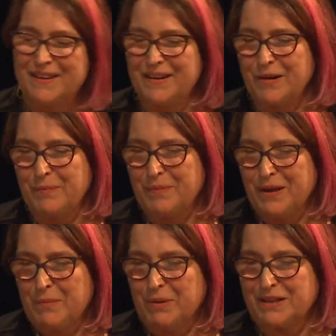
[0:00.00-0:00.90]

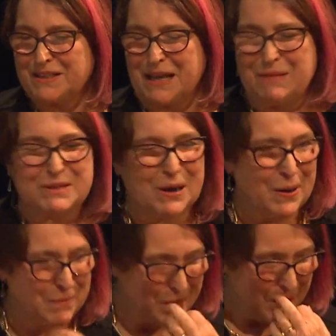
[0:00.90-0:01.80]
But at the same
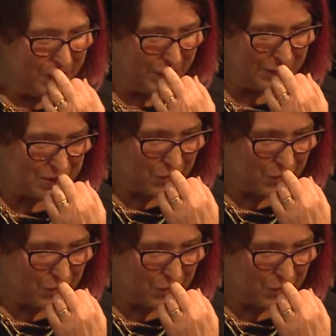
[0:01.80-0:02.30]
time, we've got some